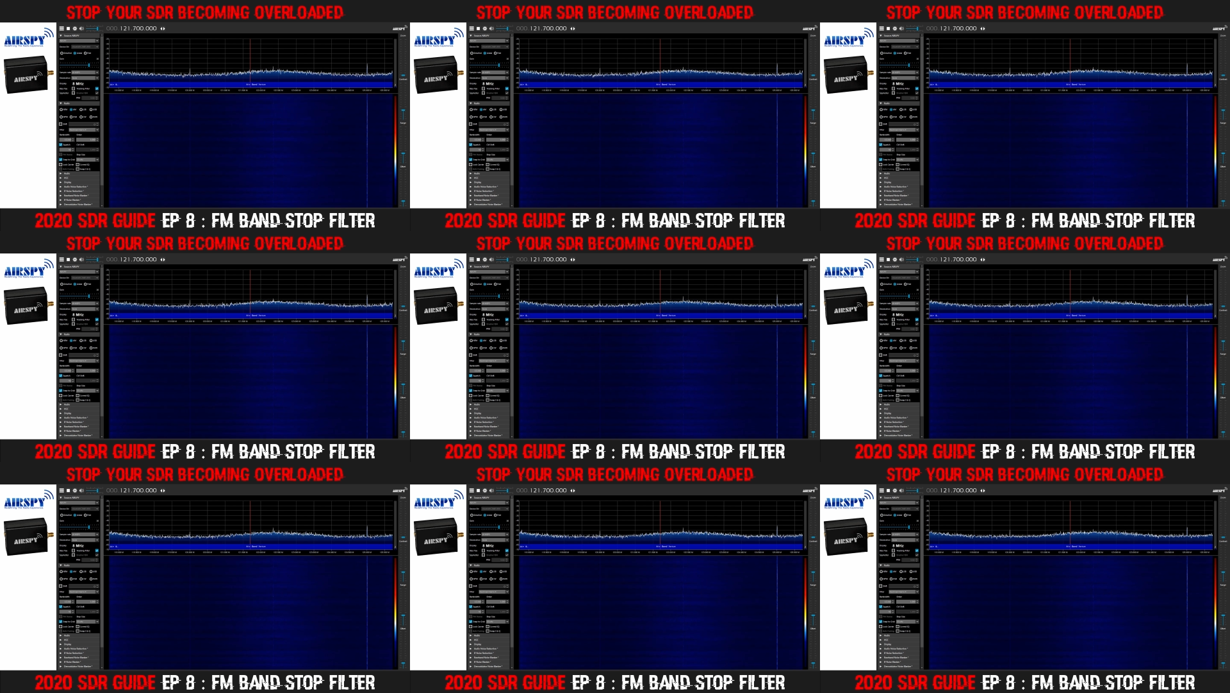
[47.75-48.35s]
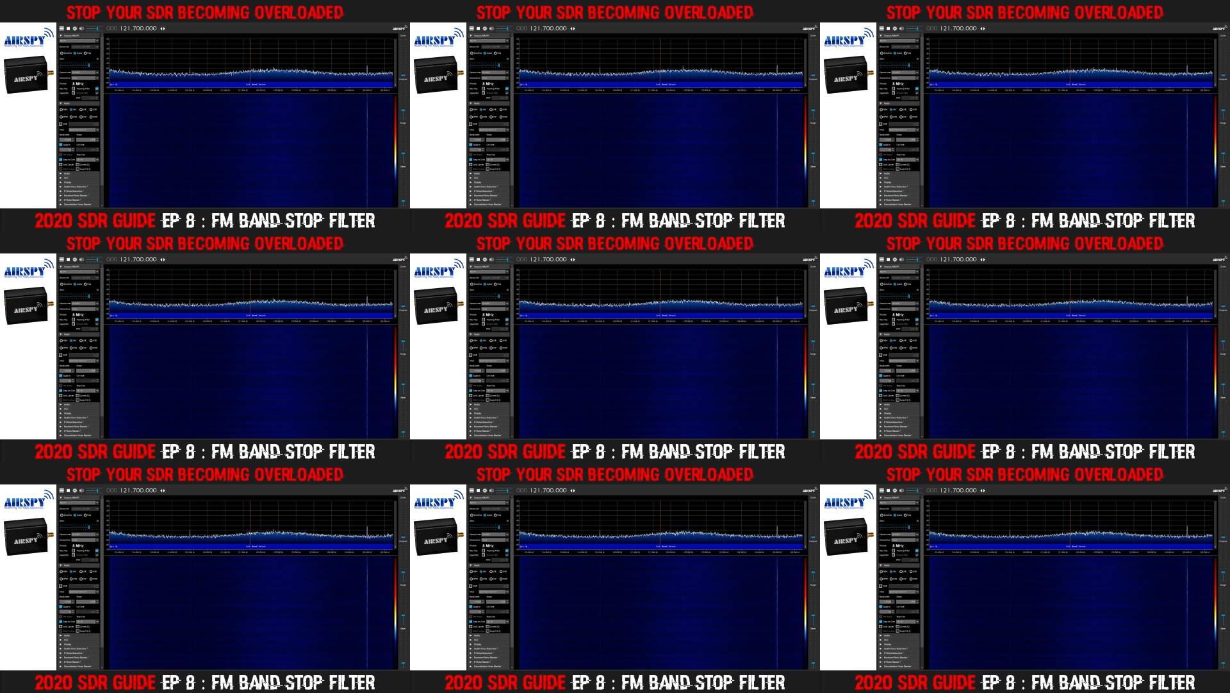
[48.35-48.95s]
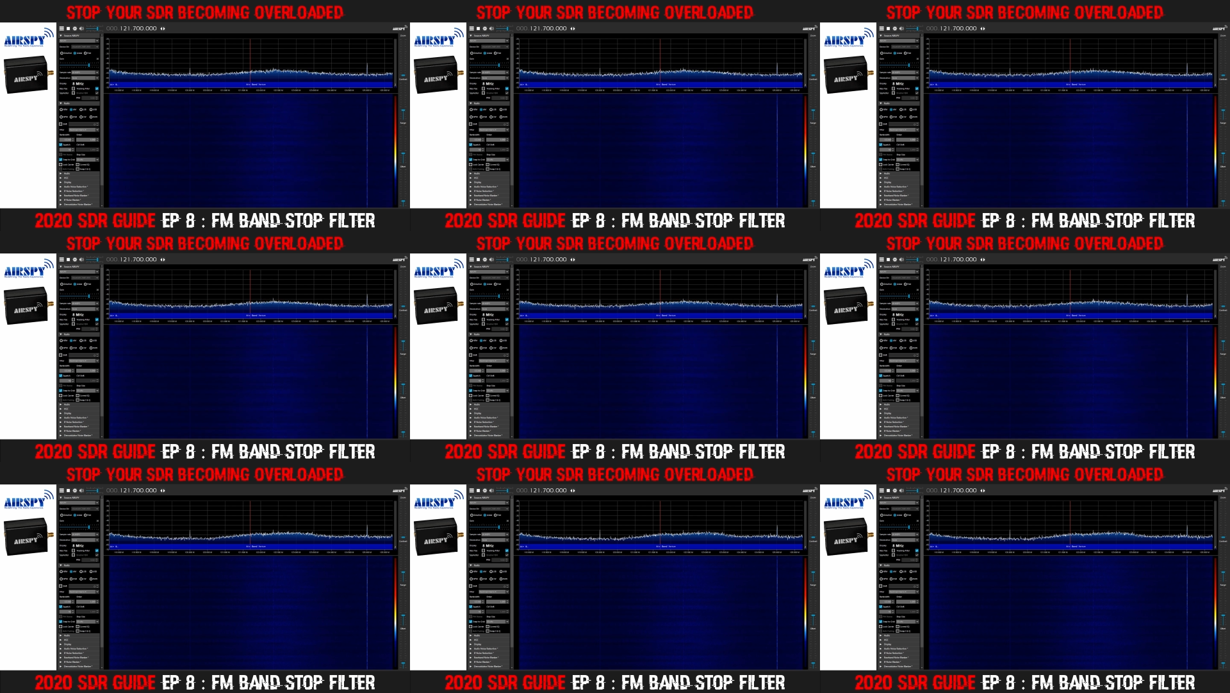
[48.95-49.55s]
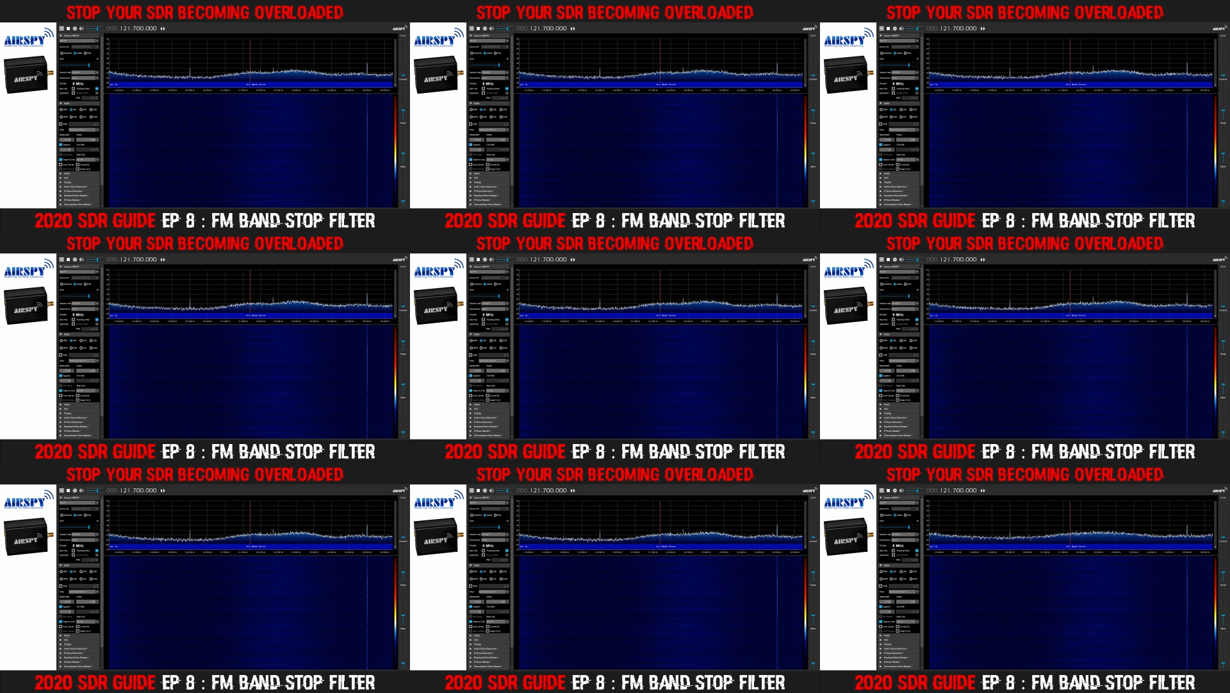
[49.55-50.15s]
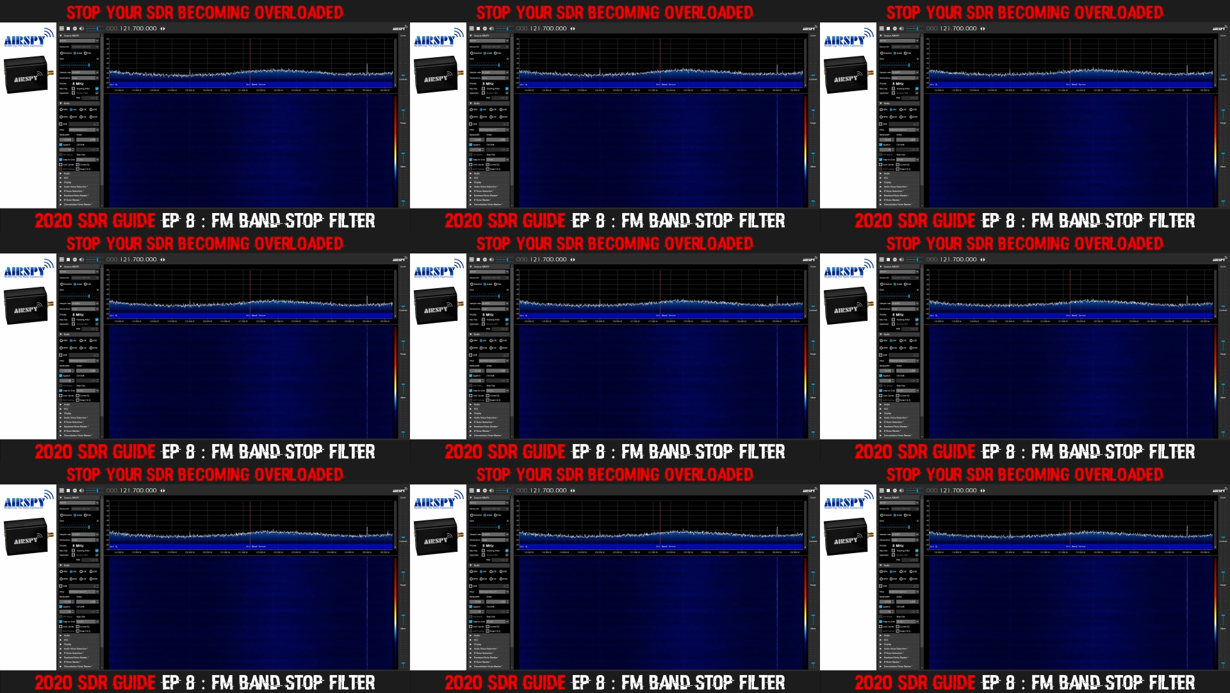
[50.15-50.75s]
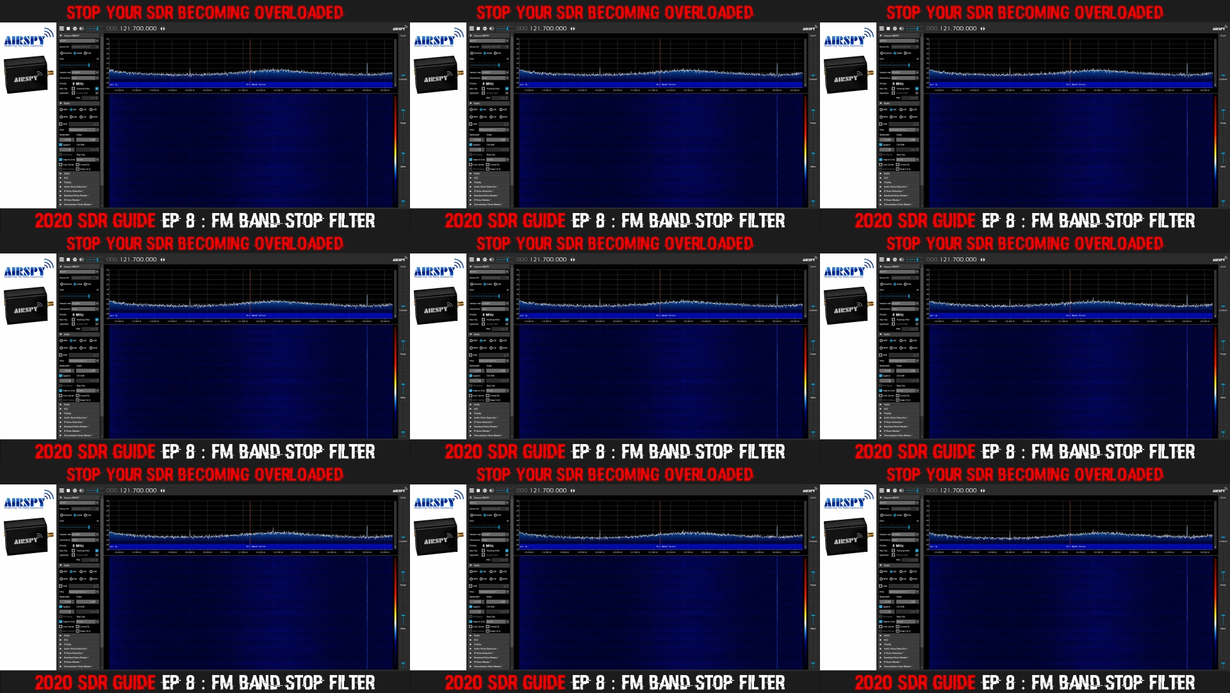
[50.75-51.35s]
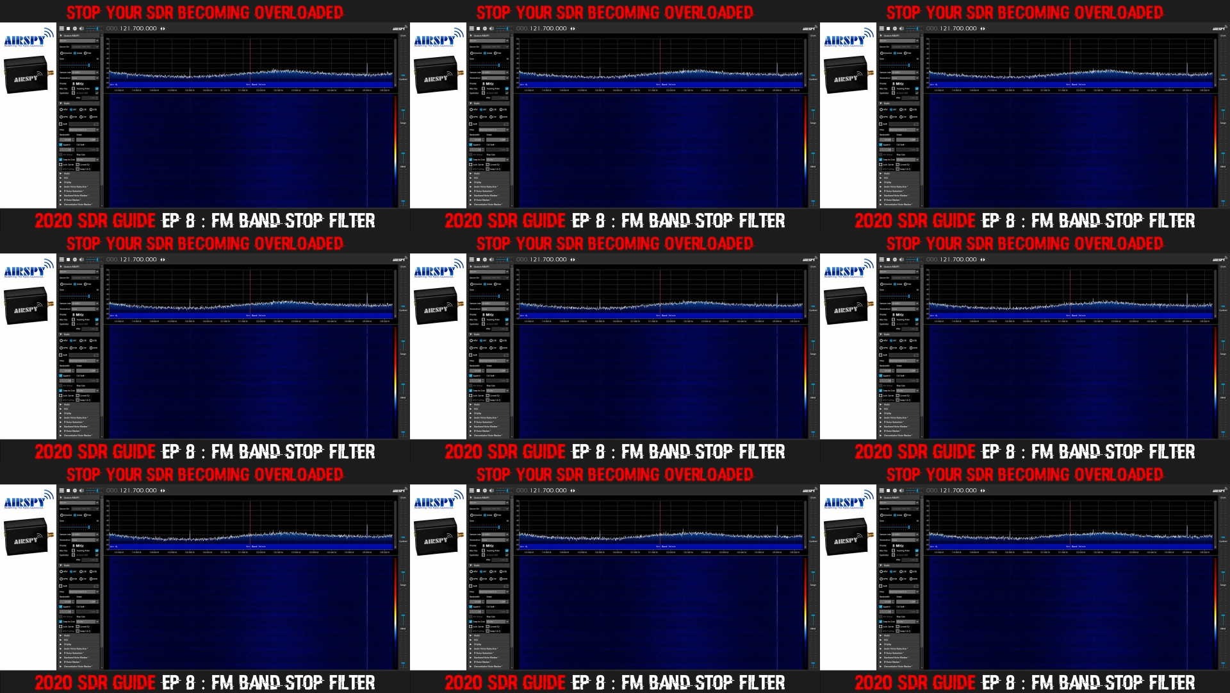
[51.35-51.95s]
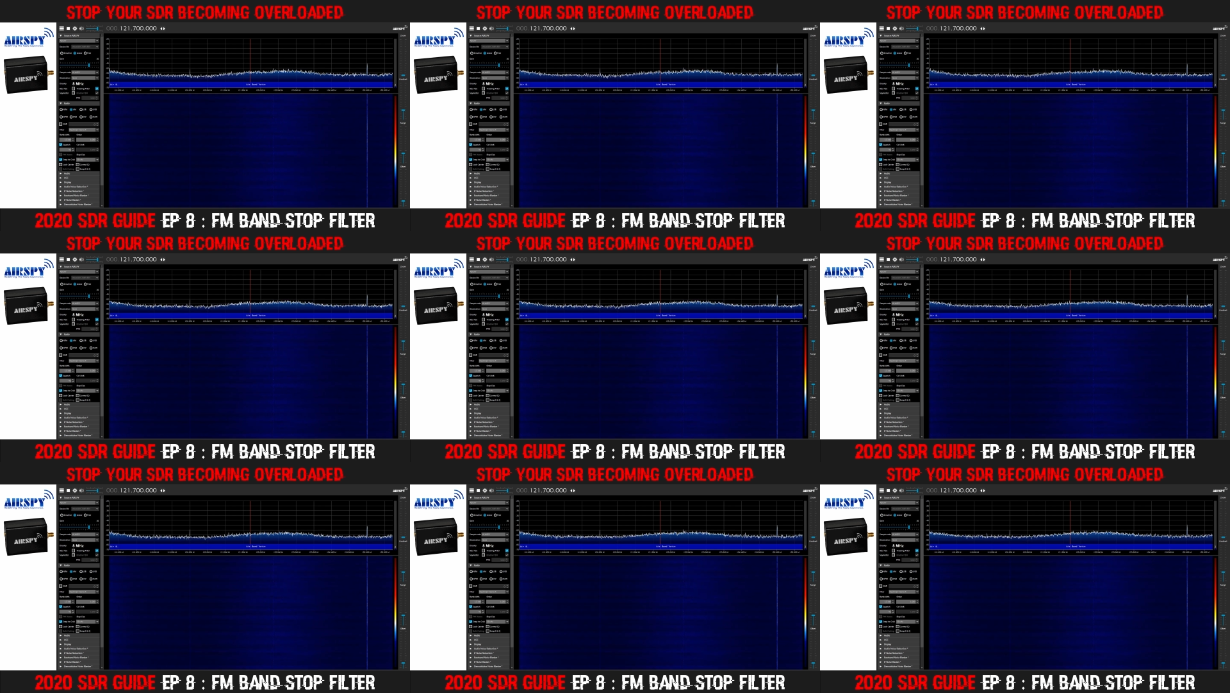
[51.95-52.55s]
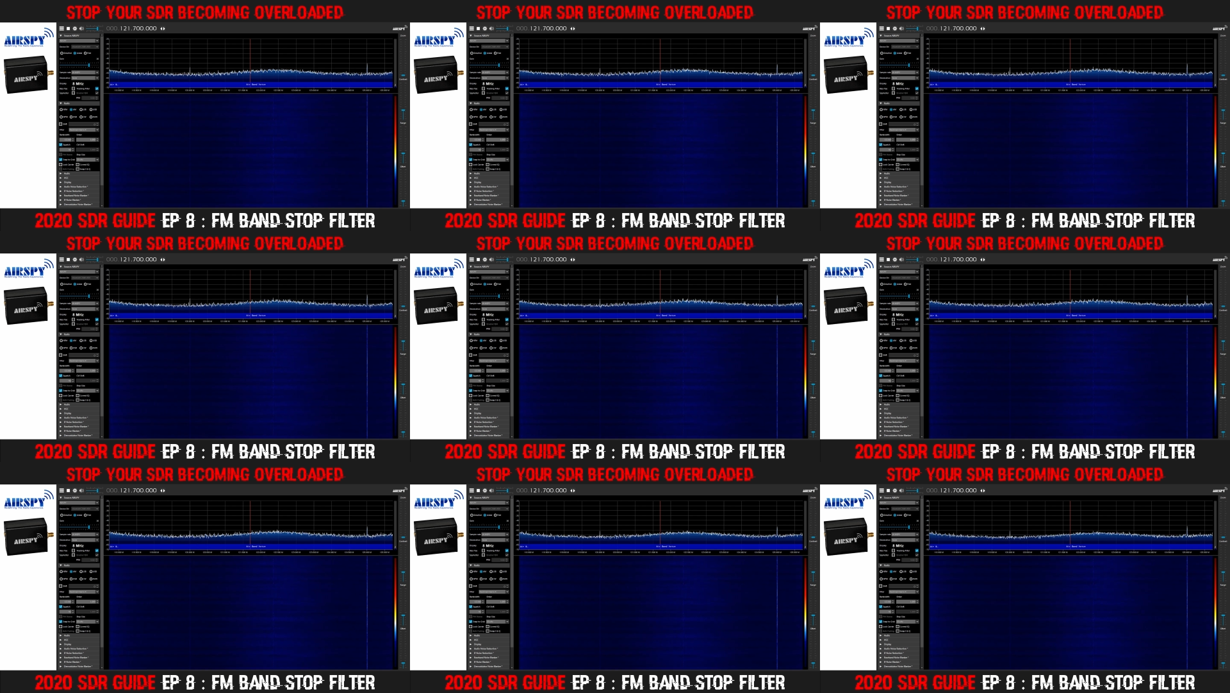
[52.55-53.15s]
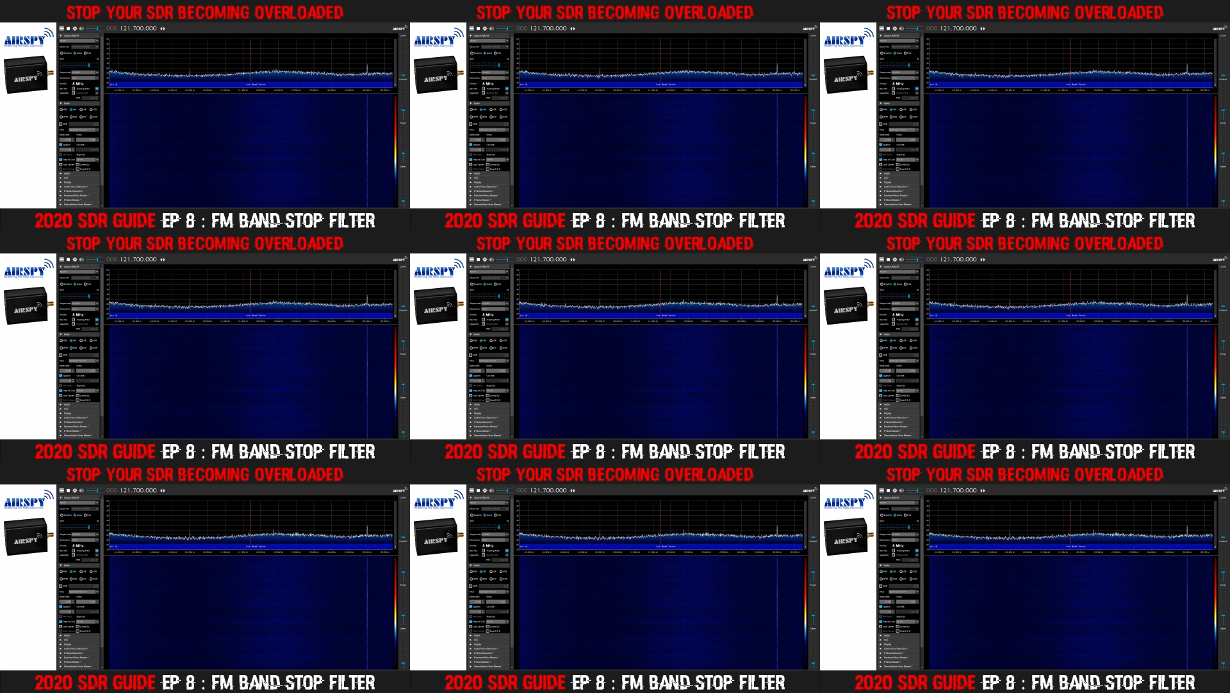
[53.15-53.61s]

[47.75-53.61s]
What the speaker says: No face is visible, so there are no lips to read.